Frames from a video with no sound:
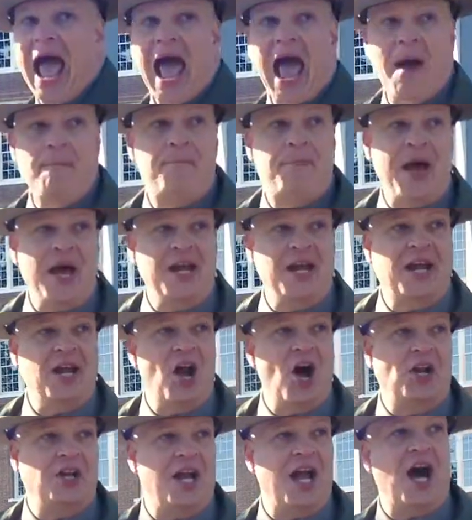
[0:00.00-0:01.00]
and pinning it
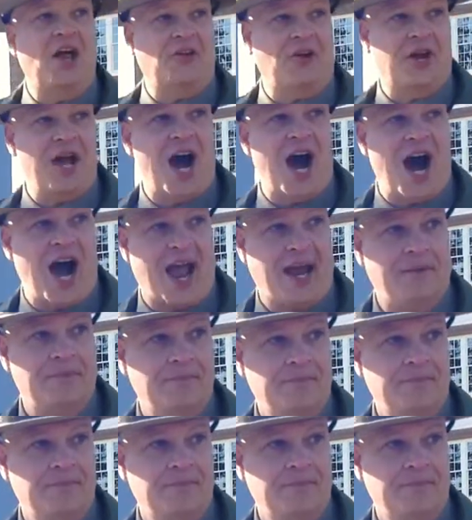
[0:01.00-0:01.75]
on the other guy.